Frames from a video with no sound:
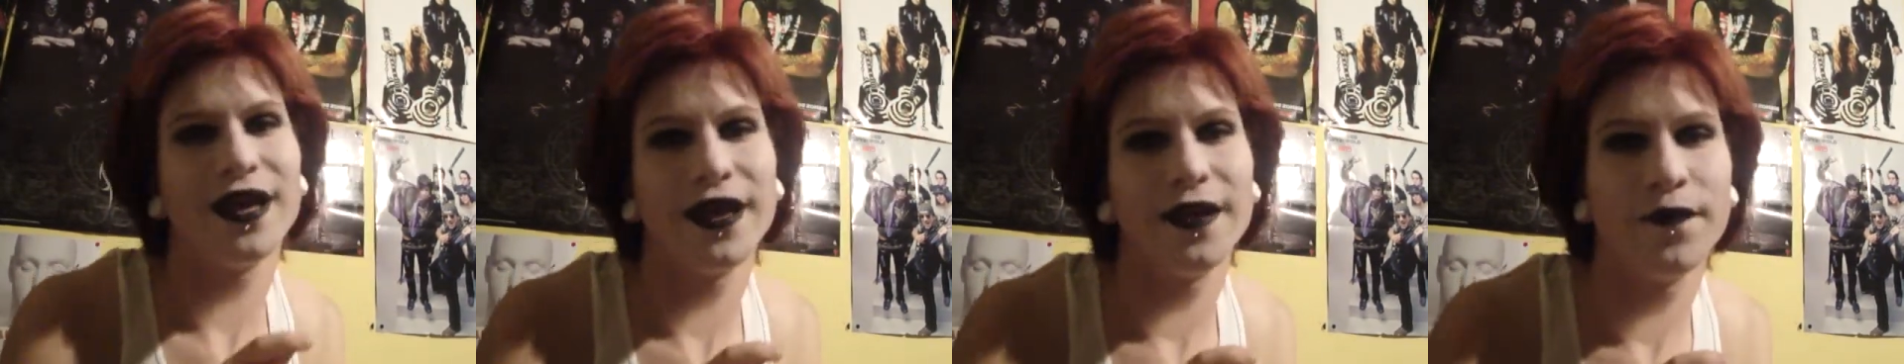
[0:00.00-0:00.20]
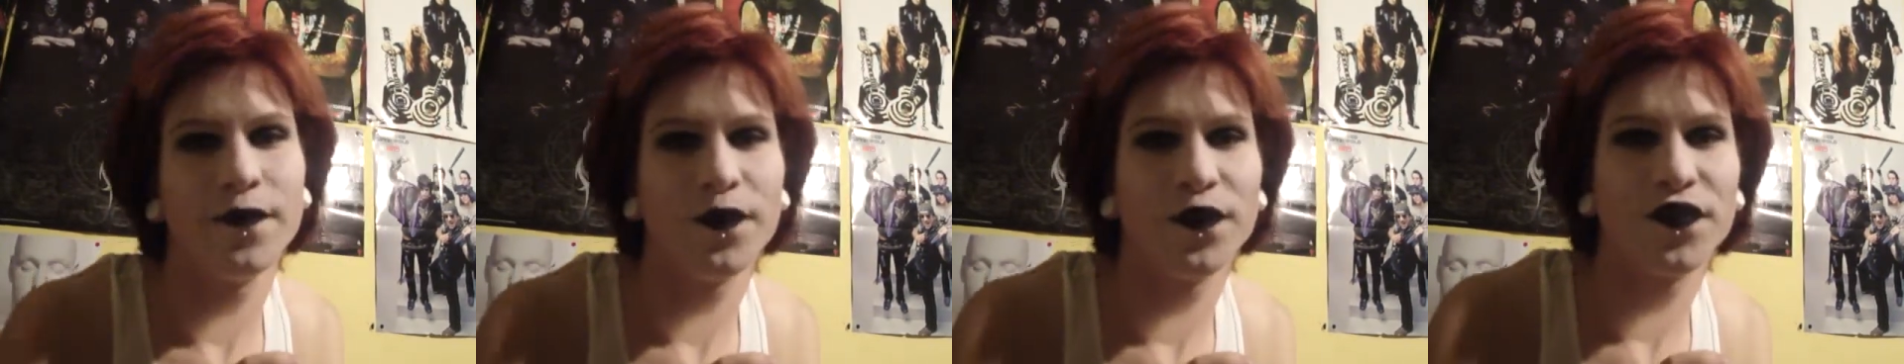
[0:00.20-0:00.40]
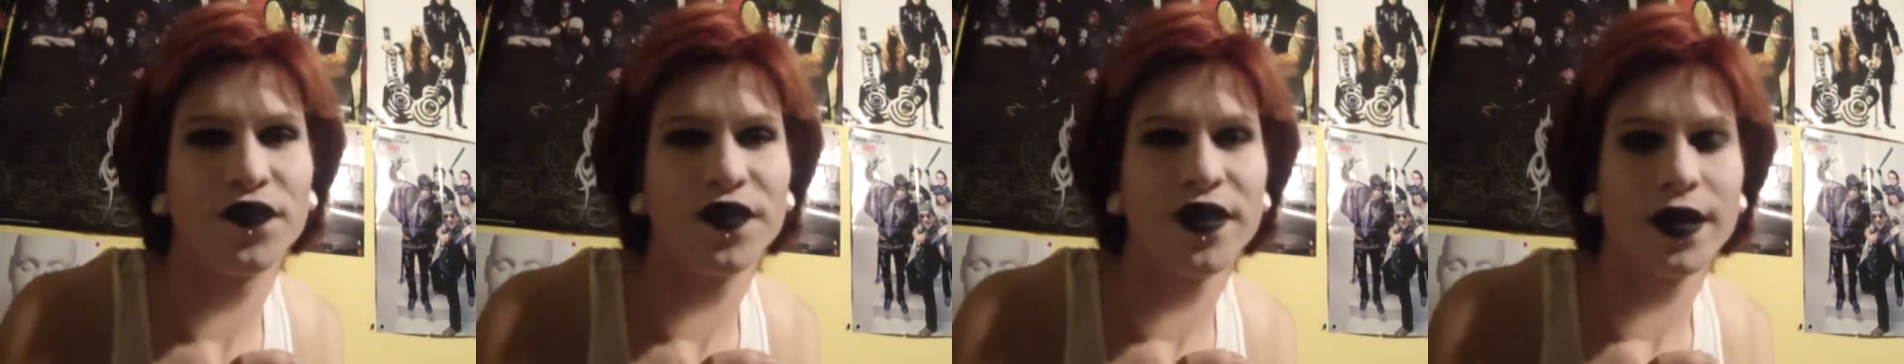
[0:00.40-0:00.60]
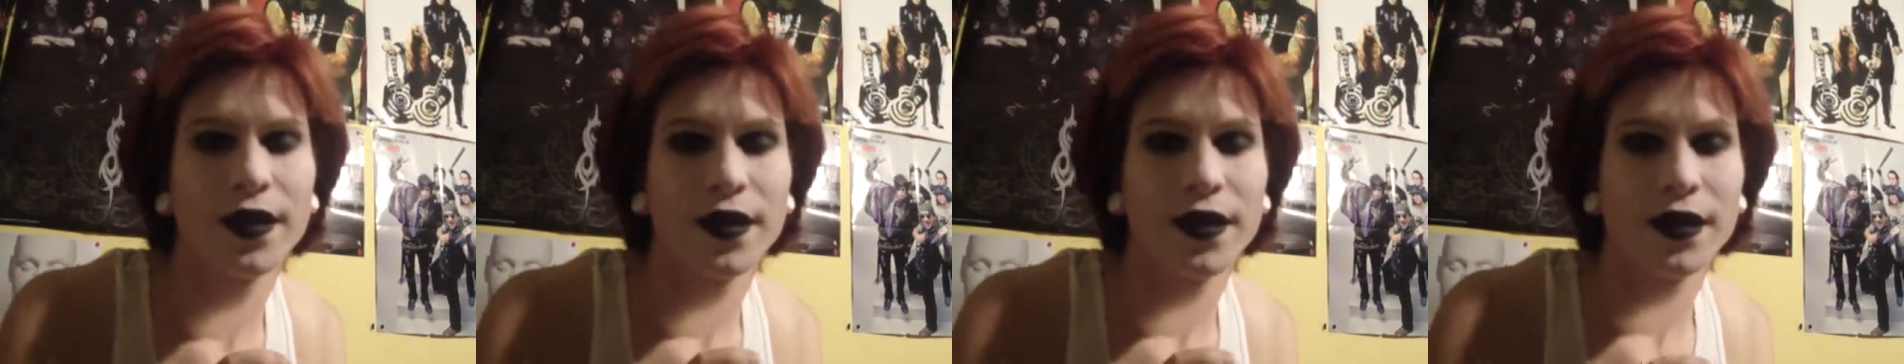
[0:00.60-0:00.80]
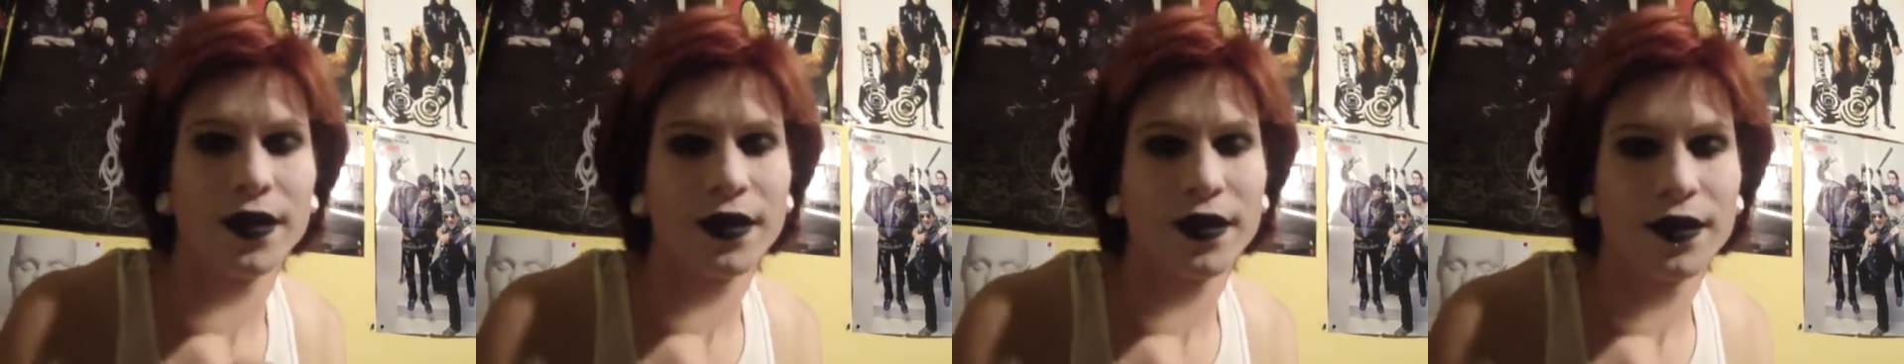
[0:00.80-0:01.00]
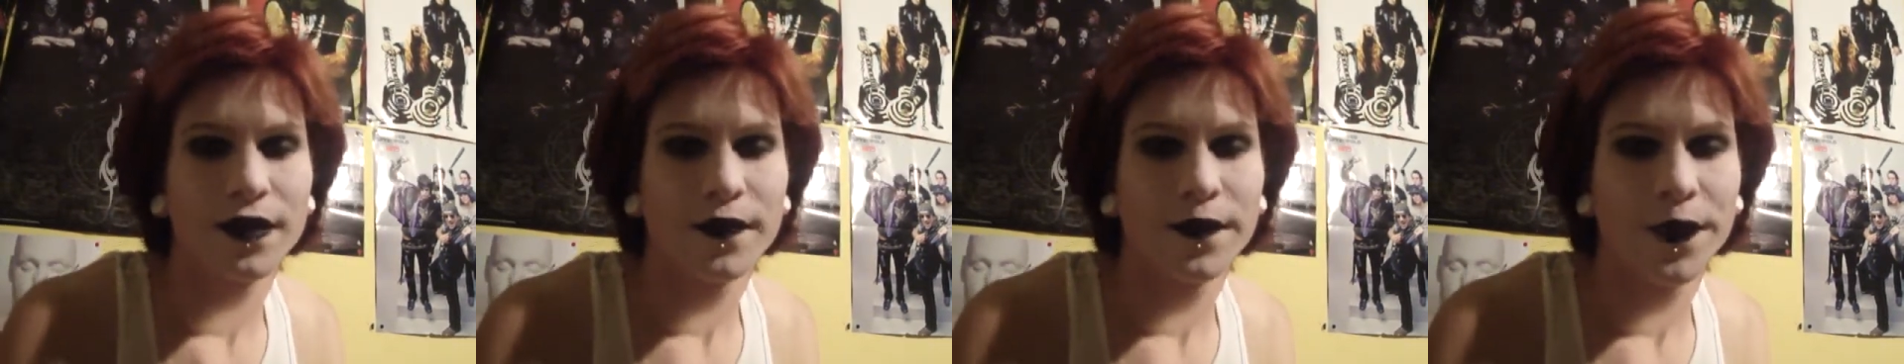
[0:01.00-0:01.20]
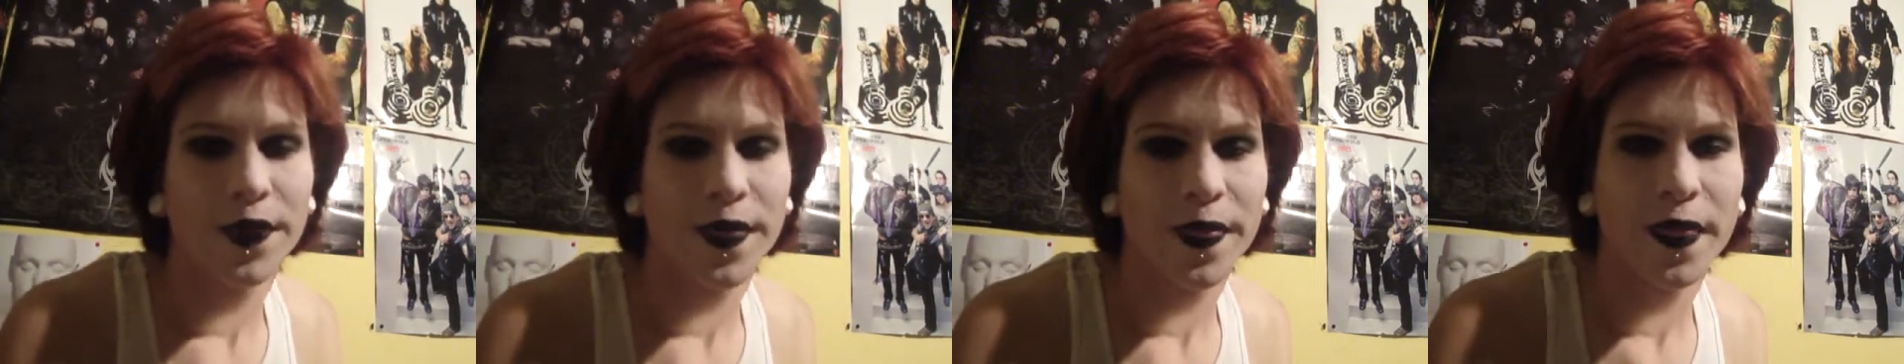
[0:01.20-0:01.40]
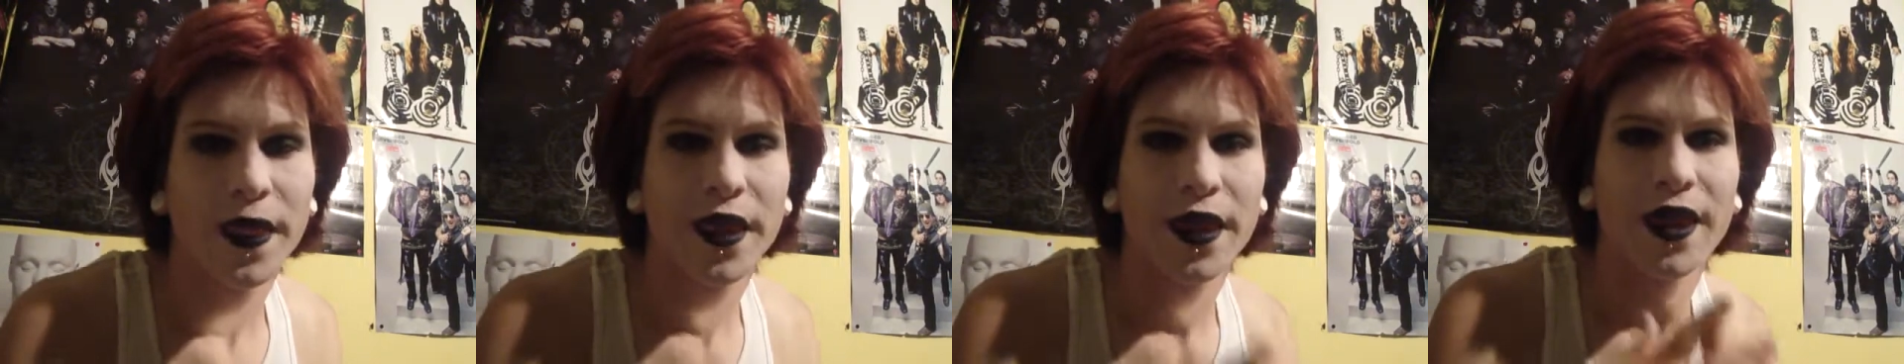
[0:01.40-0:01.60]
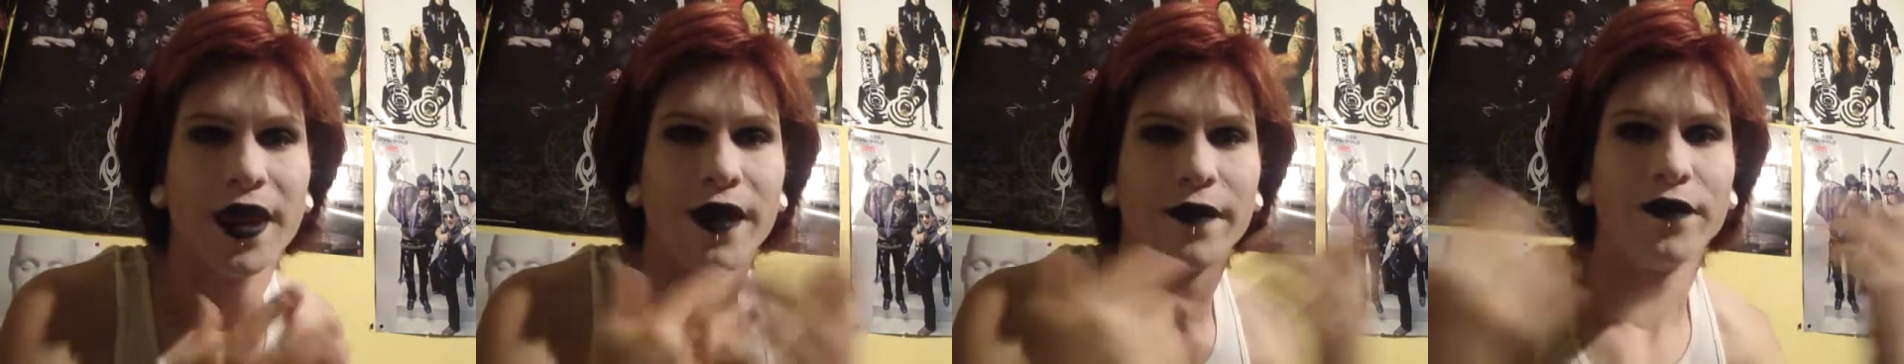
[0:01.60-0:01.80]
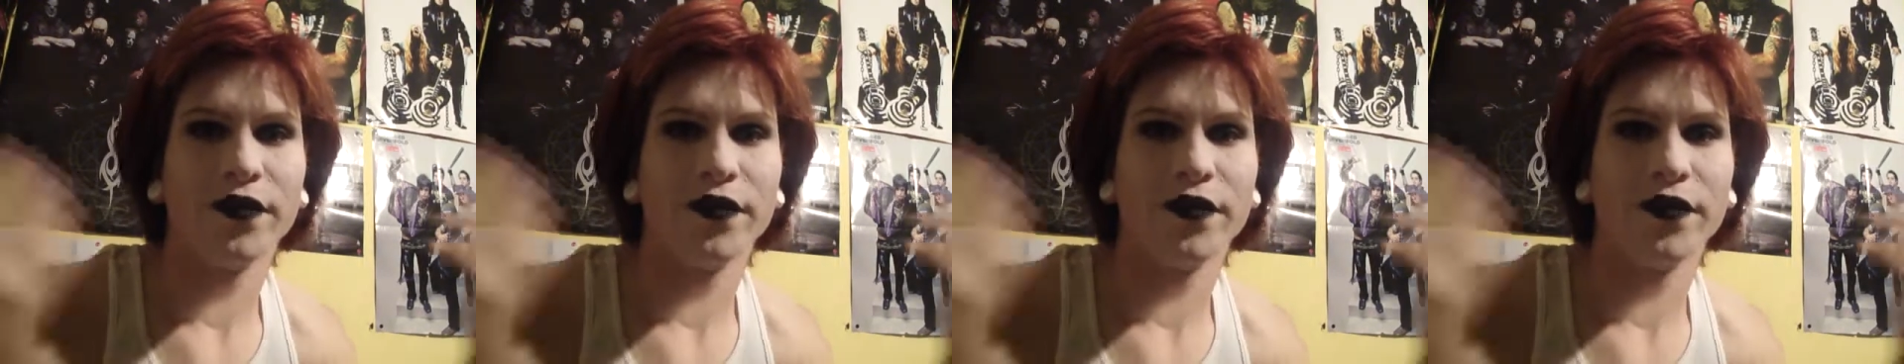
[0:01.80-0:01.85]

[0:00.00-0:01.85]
and I'm